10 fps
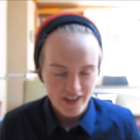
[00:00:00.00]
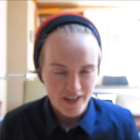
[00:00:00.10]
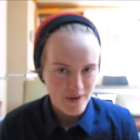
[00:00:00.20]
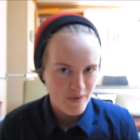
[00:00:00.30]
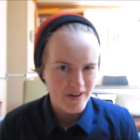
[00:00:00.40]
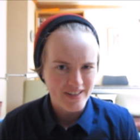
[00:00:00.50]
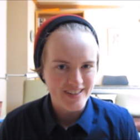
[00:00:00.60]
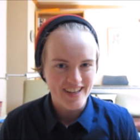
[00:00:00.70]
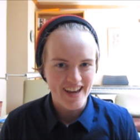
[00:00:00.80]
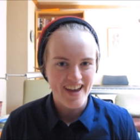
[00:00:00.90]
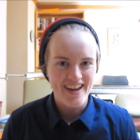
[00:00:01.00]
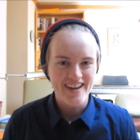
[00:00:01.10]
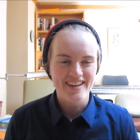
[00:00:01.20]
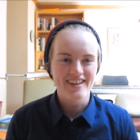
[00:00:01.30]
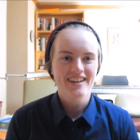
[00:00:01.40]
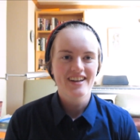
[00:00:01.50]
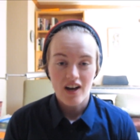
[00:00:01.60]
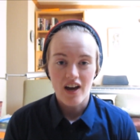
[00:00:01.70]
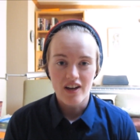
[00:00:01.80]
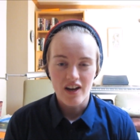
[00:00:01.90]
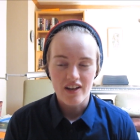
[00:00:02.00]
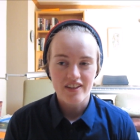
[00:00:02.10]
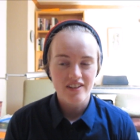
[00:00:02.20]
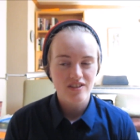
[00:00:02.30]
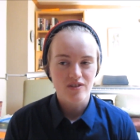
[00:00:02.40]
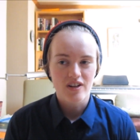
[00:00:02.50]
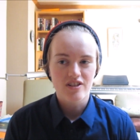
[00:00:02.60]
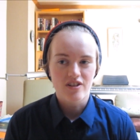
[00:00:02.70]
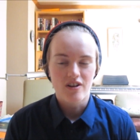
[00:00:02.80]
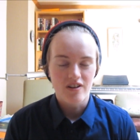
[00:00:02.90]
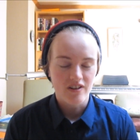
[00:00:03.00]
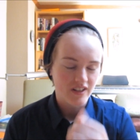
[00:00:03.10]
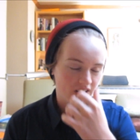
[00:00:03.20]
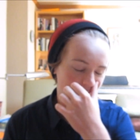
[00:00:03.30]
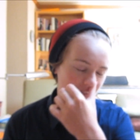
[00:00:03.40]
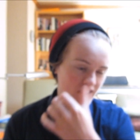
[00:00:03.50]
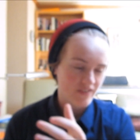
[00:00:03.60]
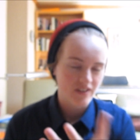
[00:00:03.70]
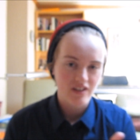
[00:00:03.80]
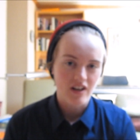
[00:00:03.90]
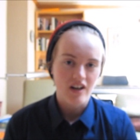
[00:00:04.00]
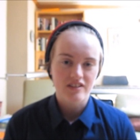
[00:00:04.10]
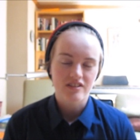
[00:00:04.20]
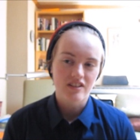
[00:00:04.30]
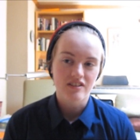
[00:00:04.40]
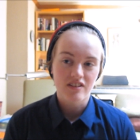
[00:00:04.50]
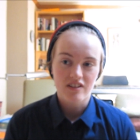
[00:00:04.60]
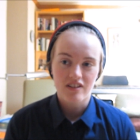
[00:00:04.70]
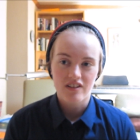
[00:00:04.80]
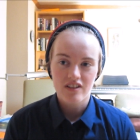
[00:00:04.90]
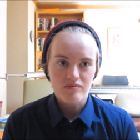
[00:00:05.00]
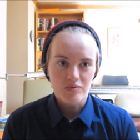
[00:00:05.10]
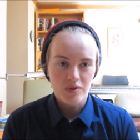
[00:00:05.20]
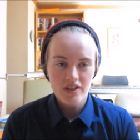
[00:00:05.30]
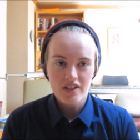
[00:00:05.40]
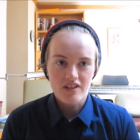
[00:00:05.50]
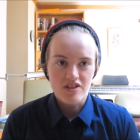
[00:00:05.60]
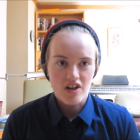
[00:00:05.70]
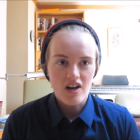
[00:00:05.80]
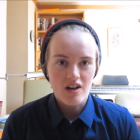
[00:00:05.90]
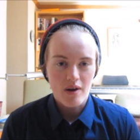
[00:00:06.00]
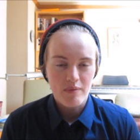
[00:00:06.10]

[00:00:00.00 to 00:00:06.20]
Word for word: like in one day. I, I think it's a great show and I think Laverne Cox does a really good job.